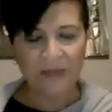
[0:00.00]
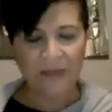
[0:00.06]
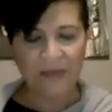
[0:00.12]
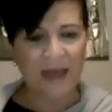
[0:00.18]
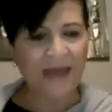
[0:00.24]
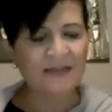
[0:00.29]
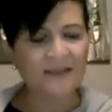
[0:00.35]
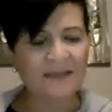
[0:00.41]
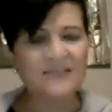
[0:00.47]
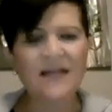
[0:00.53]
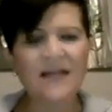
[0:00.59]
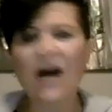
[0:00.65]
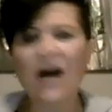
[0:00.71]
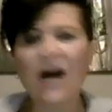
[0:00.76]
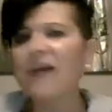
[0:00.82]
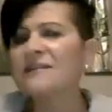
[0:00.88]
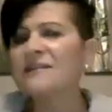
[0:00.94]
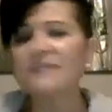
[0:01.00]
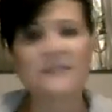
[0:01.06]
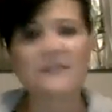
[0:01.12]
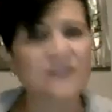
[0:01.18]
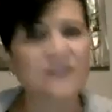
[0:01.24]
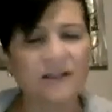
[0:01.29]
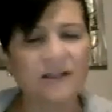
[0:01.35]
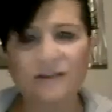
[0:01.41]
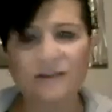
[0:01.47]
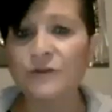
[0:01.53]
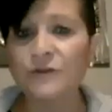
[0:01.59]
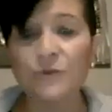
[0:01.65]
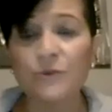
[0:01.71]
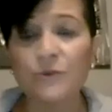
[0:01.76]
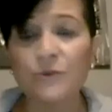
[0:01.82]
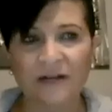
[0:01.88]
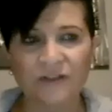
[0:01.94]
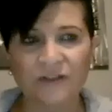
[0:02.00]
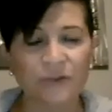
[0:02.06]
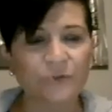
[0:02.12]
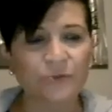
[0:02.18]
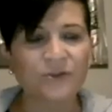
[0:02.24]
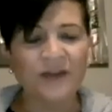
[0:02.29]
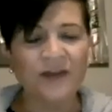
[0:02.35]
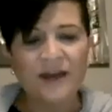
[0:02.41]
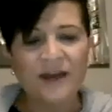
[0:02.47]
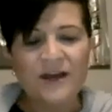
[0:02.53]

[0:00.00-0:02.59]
and tons of new customers.